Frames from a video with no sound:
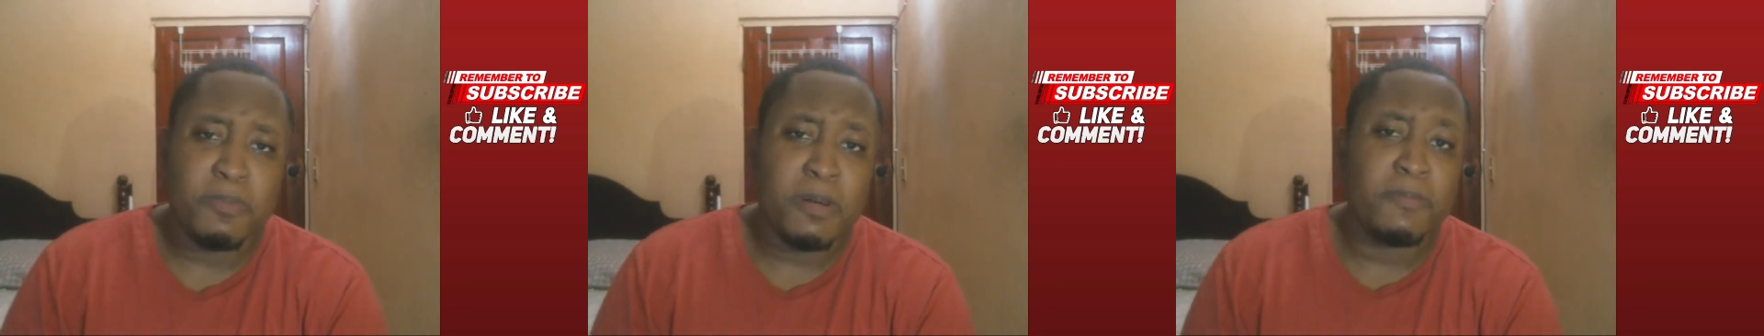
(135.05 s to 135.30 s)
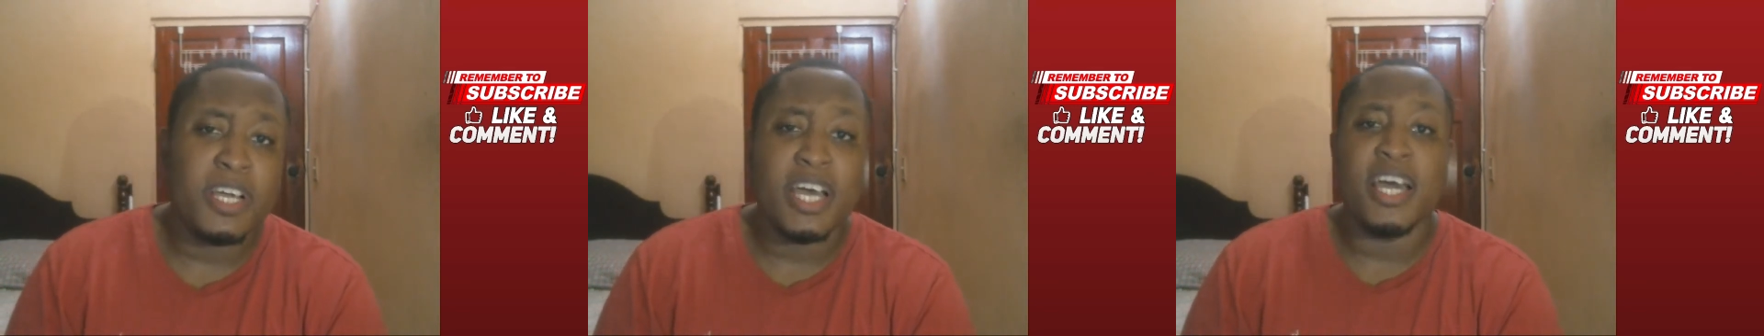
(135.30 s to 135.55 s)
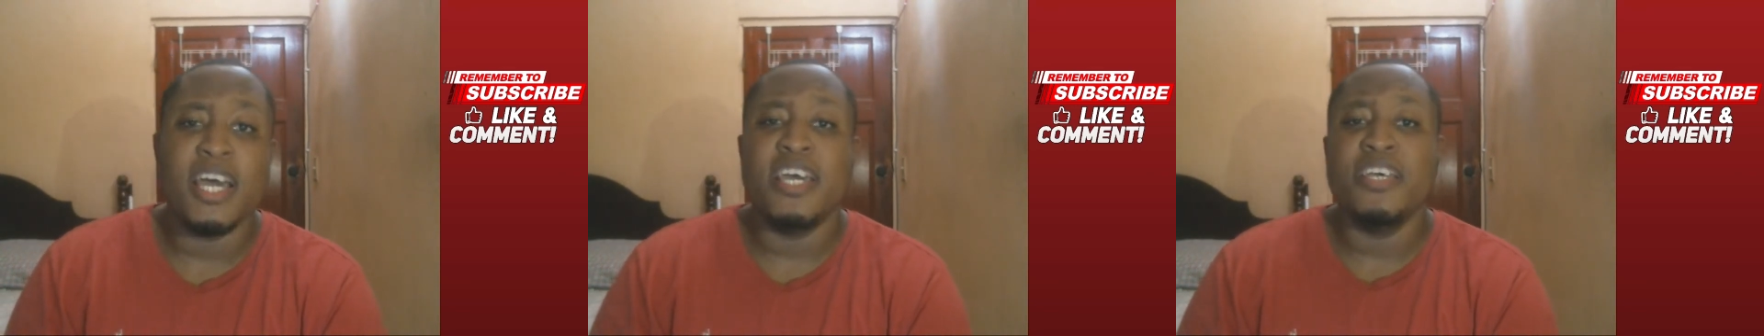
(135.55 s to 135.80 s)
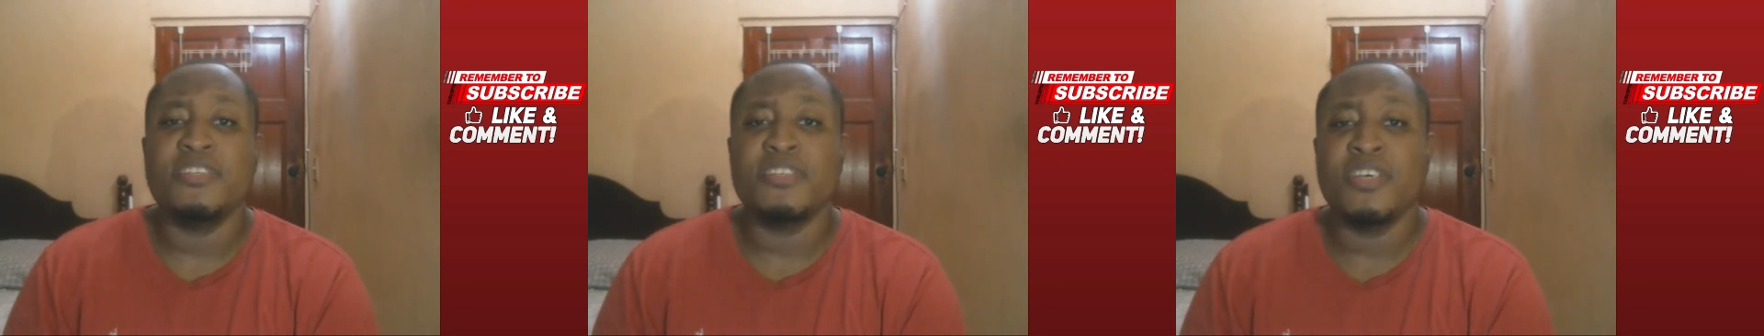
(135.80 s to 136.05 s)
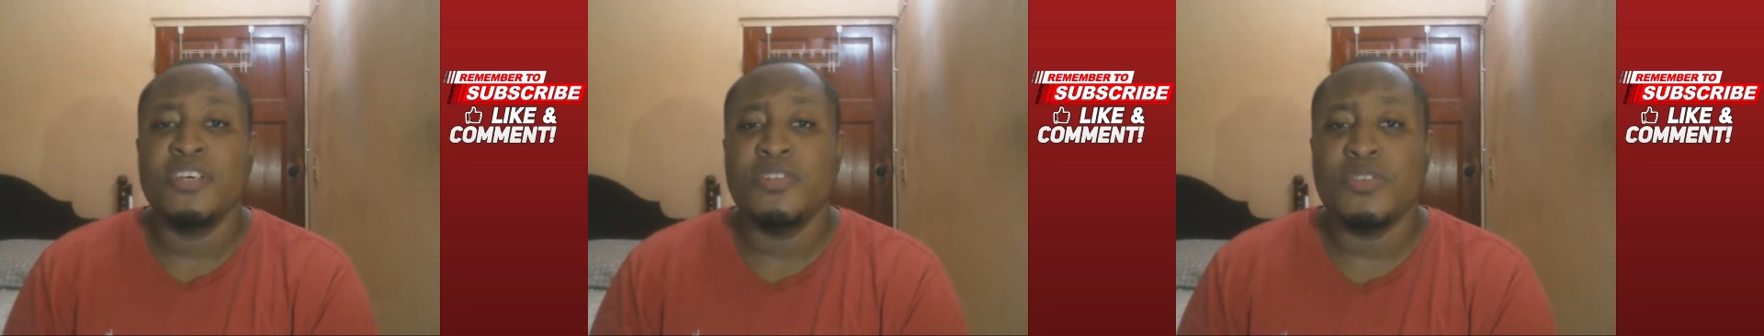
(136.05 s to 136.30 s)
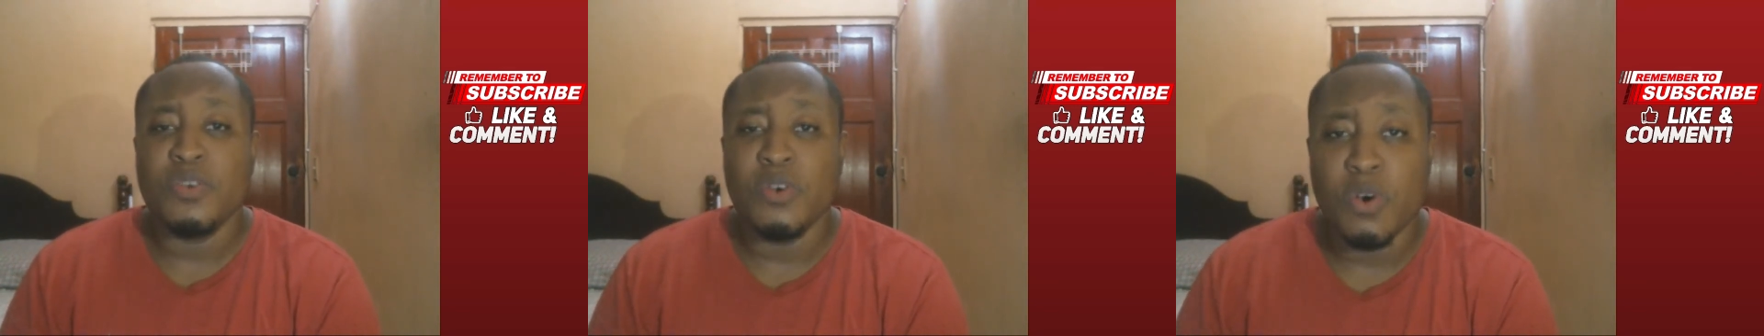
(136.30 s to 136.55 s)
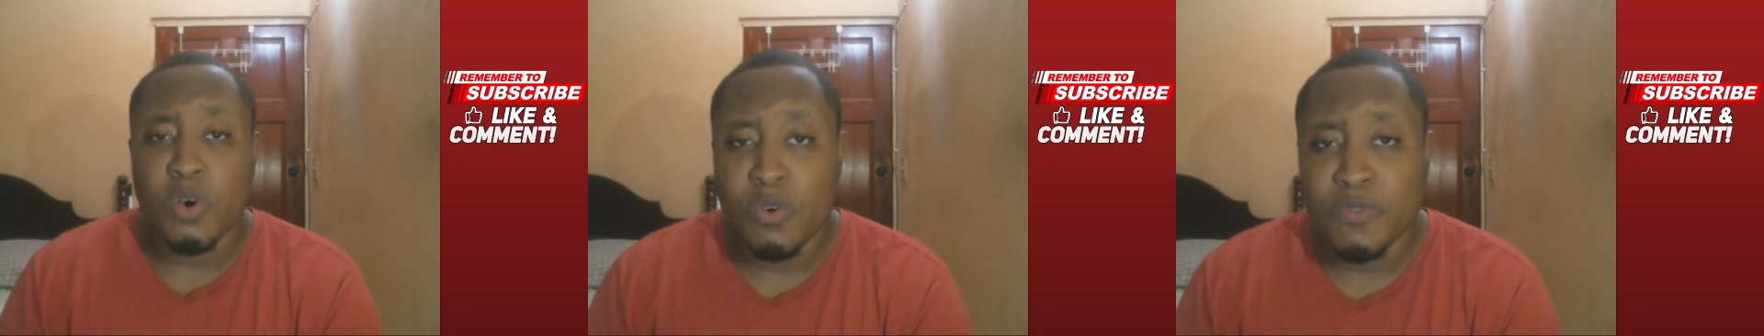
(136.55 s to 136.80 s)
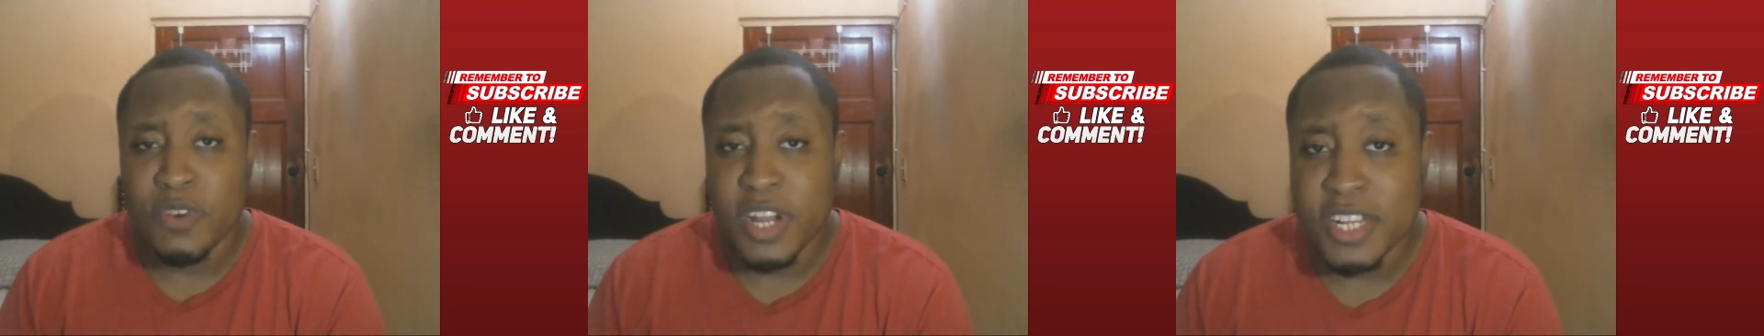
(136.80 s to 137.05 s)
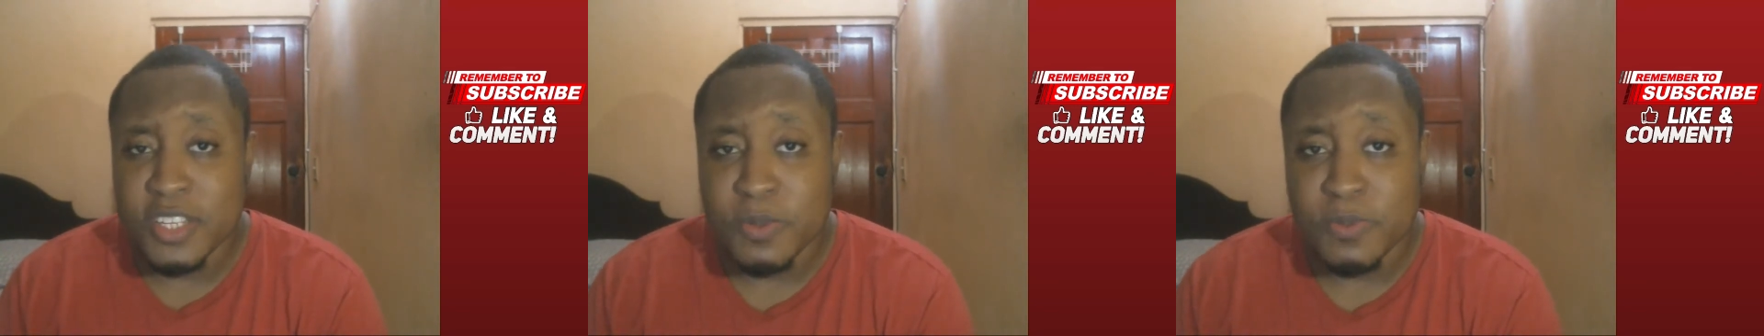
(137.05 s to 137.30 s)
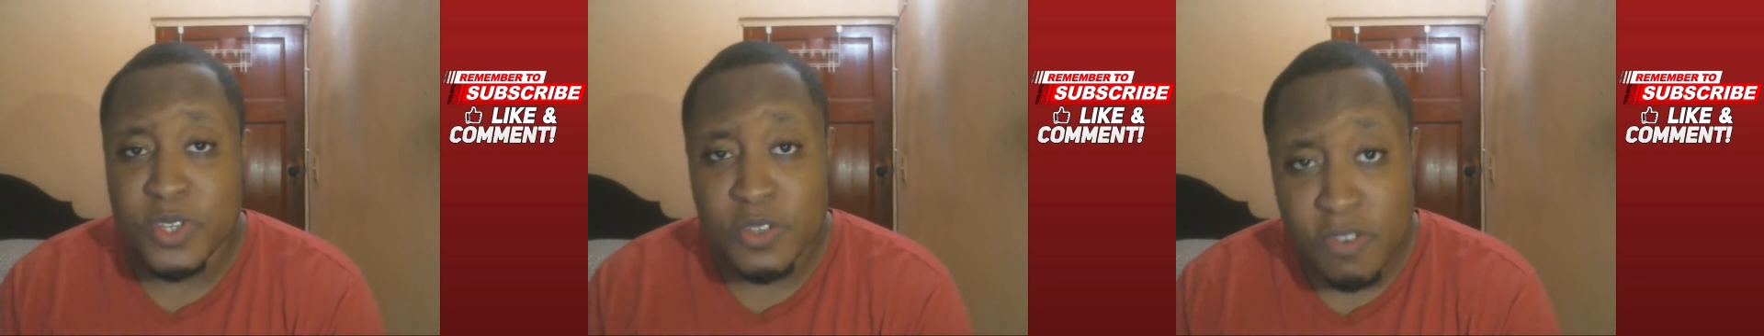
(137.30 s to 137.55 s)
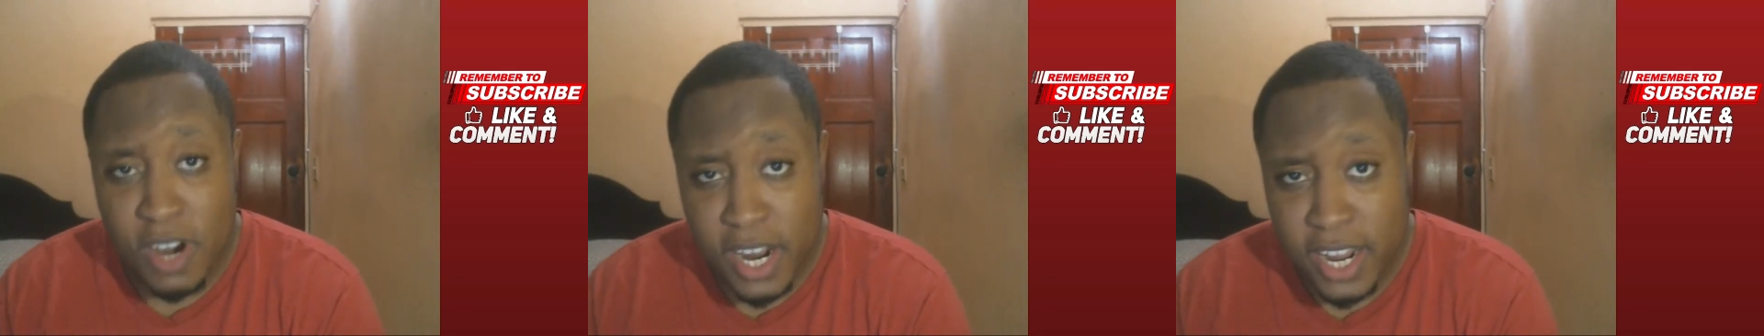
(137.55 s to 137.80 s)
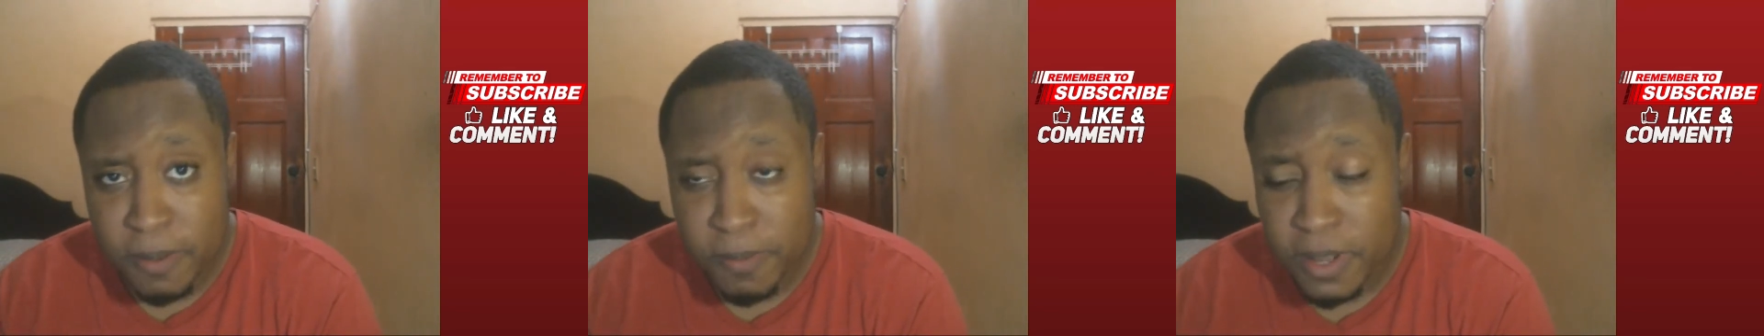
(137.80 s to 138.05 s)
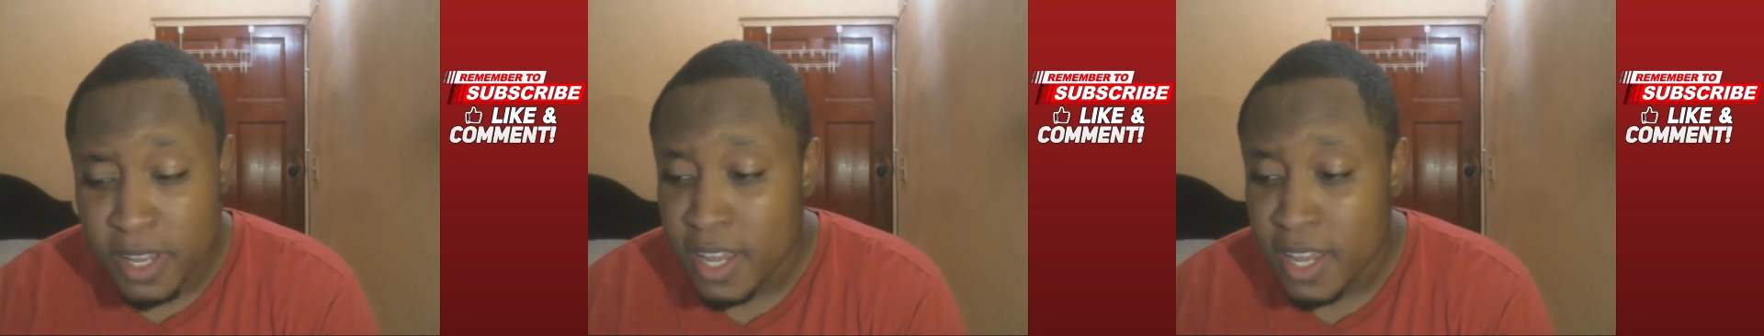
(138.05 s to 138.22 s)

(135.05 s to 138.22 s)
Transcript: Remember, guys, to go over and subscribe.